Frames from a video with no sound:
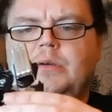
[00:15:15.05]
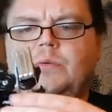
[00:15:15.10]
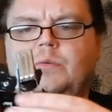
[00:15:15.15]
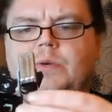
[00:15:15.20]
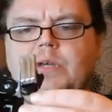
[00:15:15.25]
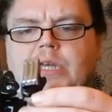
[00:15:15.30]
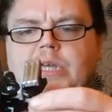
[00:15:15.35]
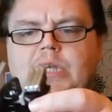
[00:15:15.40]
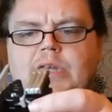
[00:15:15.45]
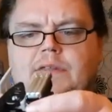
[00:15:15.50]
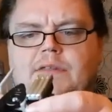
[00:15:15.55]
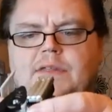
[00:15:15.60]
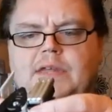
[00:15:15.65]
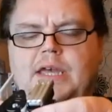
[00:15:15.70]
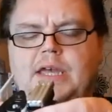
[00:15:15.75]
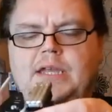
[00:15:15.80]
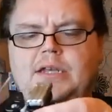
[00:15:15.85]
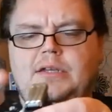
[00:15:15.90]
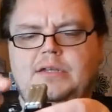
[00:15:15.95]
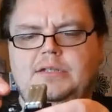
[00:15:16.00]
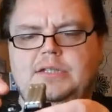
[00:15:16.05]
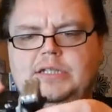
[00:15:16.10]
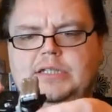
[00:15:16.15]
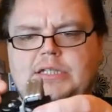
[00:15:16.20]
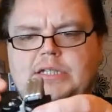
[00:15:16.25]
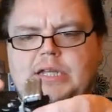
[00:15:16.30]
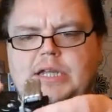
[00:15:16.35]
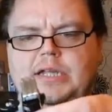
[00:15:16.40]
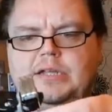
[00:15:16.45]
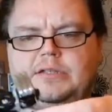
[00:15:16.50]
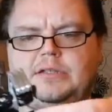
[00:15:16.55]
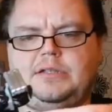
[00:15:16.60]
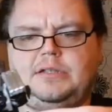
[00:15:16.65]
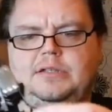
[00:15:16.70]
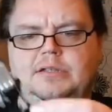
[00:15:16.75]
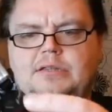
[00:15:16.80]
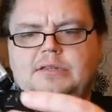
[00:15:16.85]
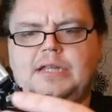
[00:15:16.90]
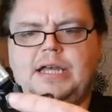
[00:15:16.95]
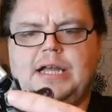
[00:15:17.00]
We then
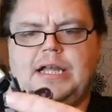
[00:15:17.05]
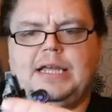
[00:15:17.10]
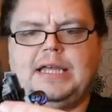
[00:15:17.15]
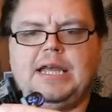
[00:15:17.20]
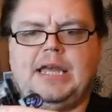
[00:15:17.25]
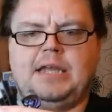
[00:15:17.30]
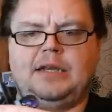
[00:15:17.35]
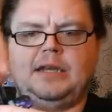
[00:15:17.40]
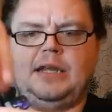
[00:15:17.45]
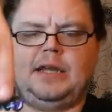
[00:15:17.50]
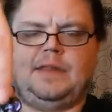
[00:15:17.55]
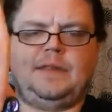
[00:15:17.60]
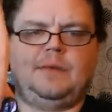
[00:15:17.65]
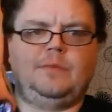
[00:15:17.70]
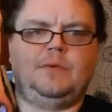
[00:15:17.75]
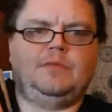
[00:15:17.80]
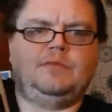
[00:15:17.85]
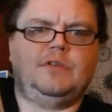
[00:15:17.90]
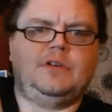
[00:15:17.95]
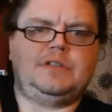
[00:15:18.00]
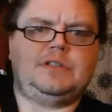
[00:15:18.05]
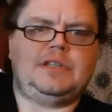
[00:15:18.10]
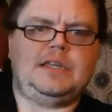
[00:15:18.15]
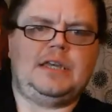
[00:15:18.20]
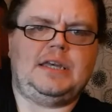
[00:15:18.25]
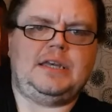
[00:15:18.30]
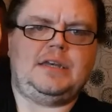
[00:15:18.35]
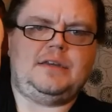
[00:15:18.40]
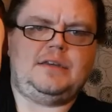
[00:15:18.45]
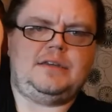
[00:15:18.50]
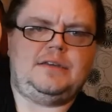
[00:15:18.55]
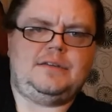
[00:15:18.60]
disconnect that again, and then we rotate